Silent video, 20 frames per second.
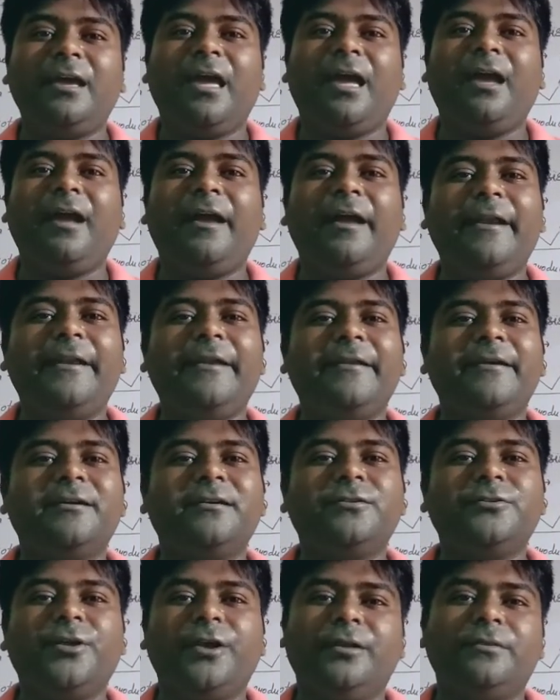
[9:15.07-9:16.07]
and
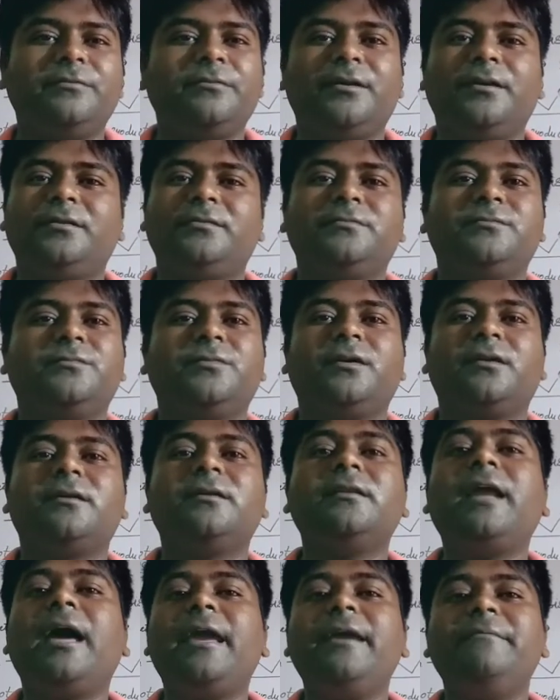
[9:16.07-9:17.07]
then the
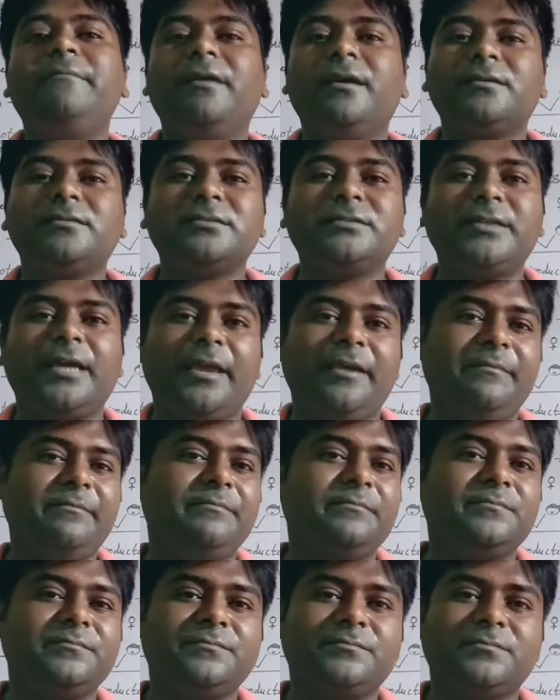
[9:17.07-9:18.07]
climax
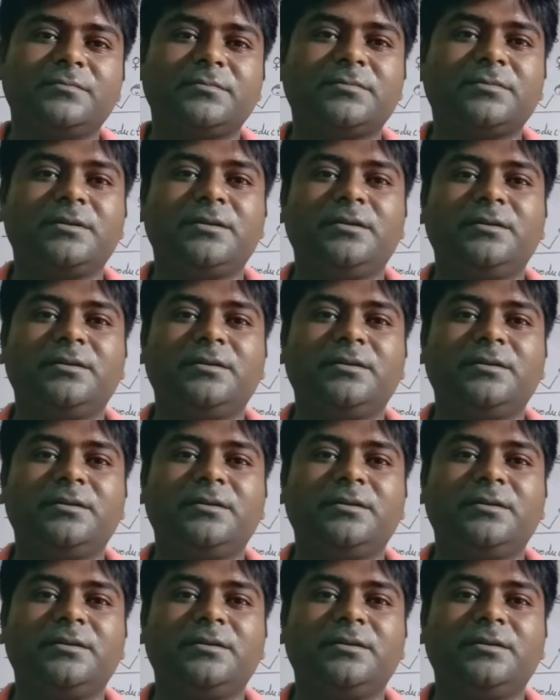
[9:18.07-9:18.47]
time